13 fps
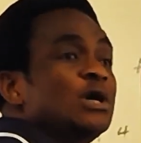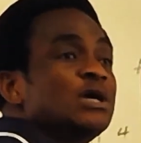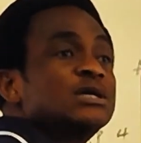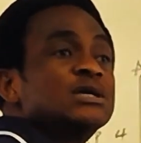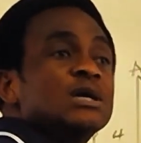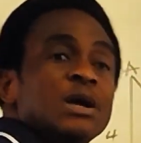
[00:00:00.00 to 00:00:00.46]

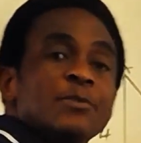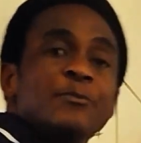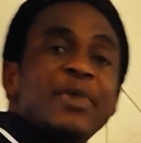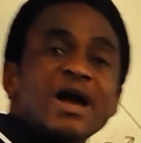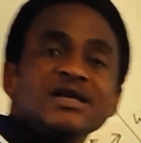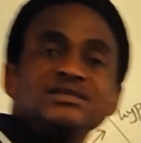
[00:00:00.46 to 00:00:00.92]
work.
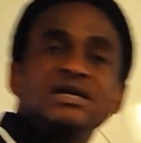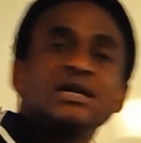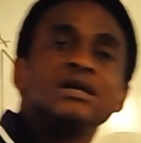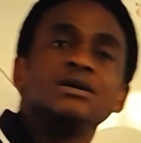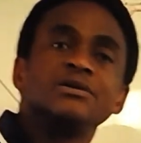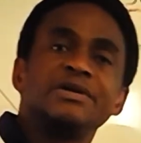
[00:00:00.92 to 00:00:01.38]

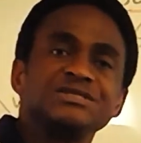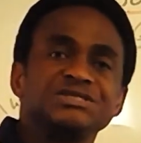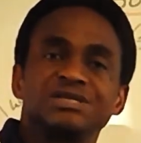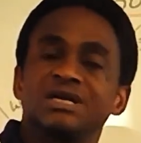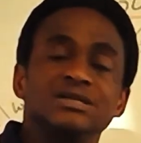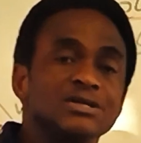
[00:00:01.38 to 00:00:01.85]

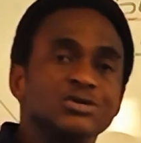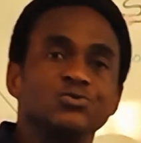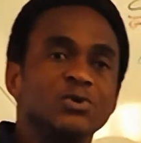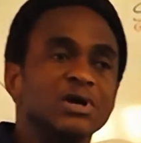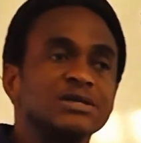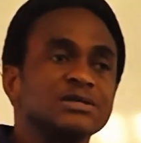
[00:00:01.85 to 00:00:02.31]
Pythagoras cannot
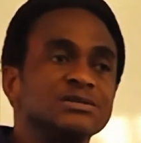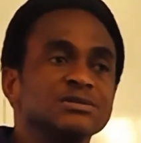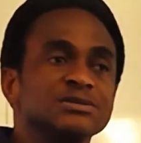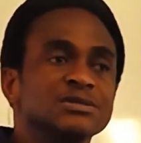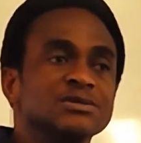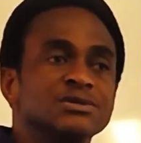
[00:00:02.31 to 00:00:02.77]
work.
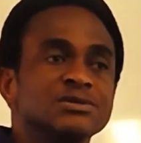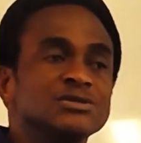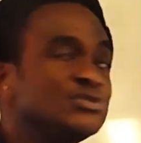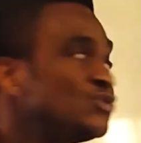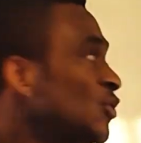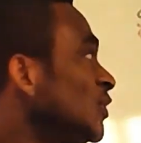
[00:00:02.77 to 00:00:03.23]

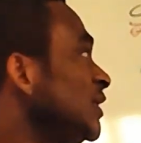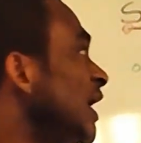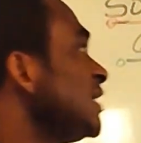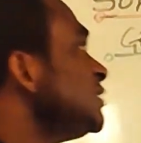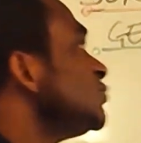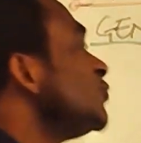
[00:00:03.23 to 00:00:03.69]
So
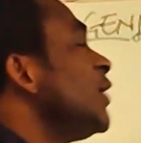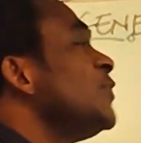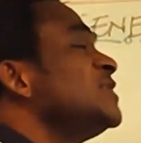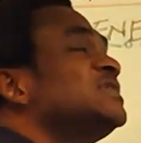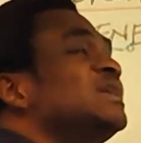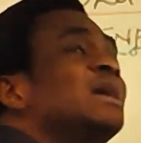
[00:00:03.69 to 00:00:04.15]
that is when
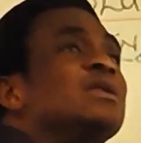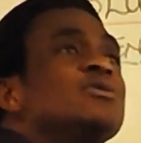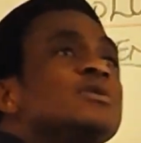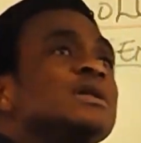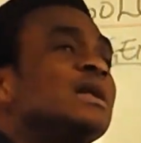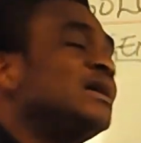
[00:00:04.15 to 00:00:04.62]
we start
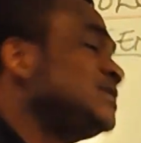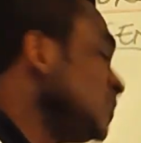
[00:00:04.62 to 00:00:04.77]
looking at